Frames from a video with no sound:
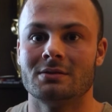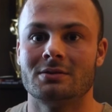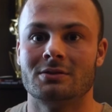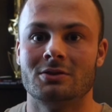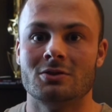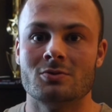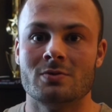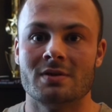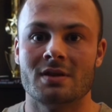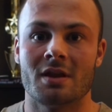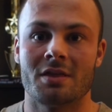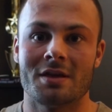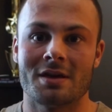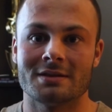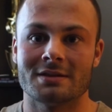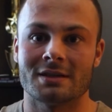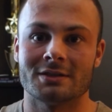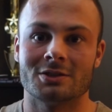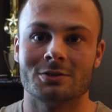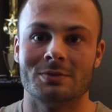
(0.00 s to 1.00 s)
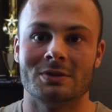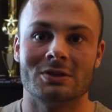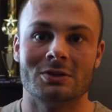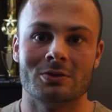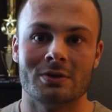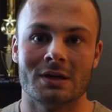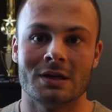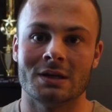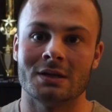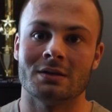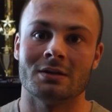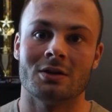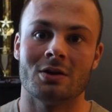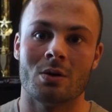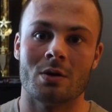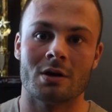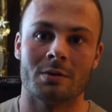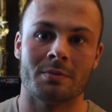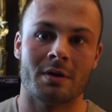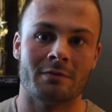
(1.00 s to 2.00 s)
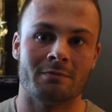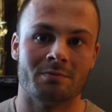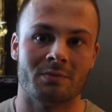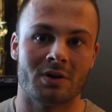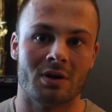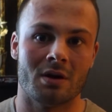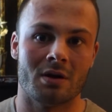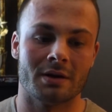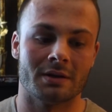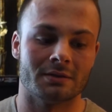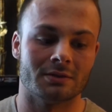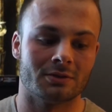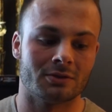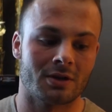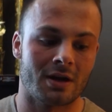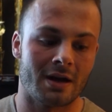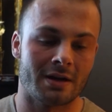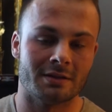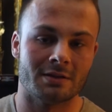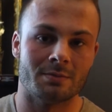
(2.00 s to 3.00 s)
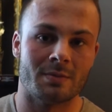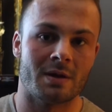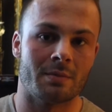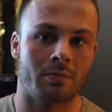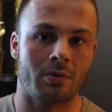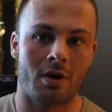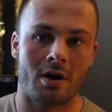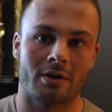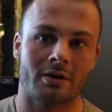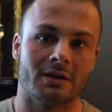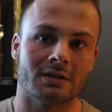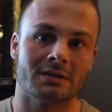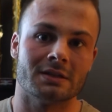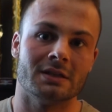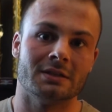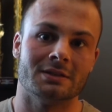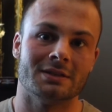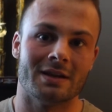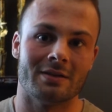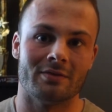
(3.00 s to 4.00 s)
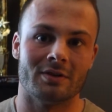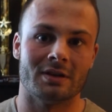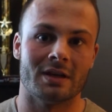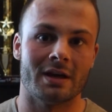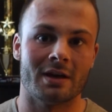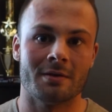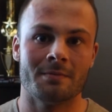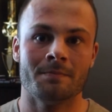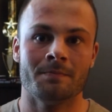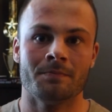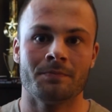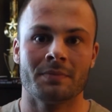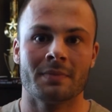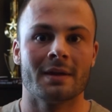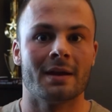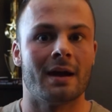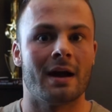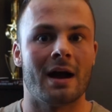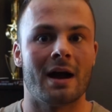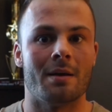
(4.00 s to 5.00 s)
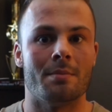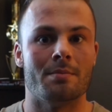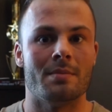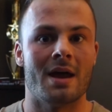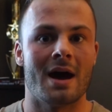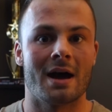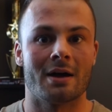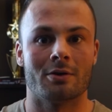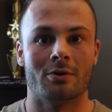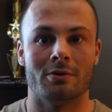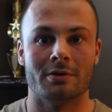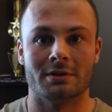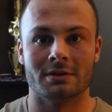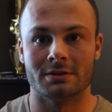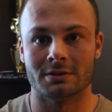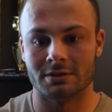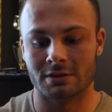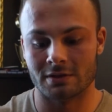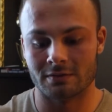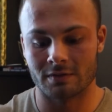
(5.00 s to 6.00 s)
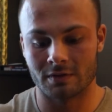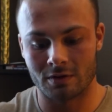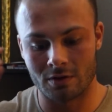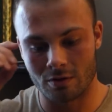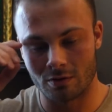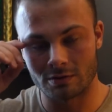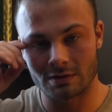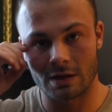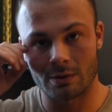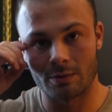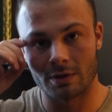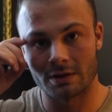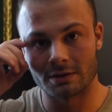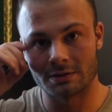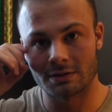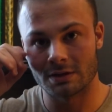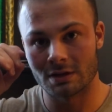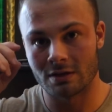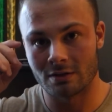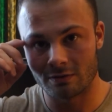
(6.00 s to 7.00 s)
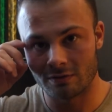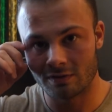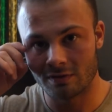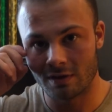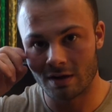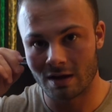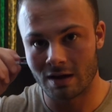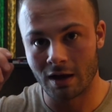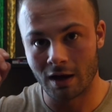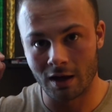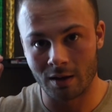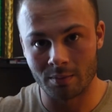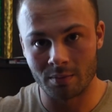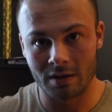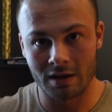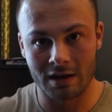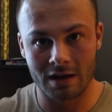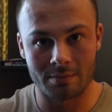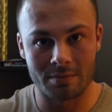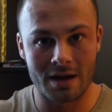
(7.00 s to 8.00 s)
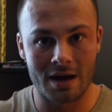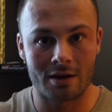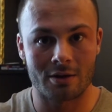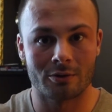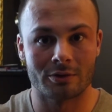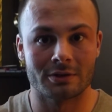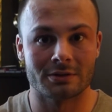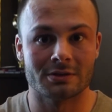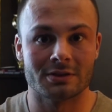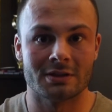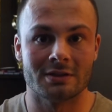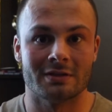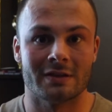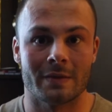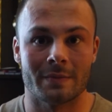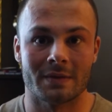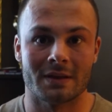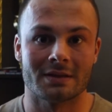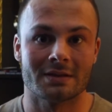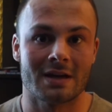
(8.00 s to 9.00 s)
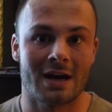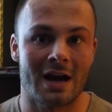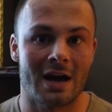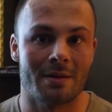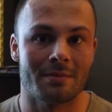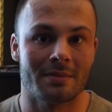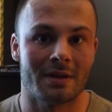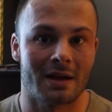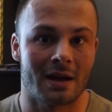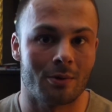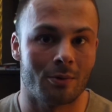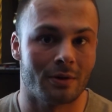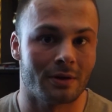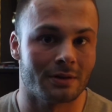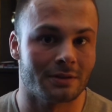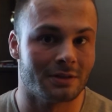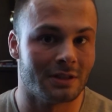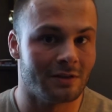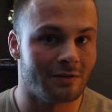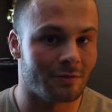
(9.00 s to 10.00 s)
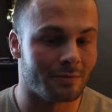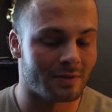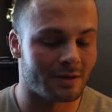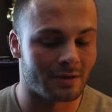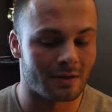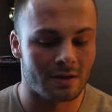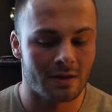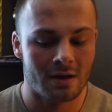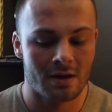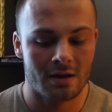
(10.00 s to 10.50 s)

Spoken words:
doing the things I should be doing and going above and beyond and trying to make progress each and every day, I'm not going to achieve the goals I want to achieve, and I'm not going to achieve them at the time that I want to achieve them in.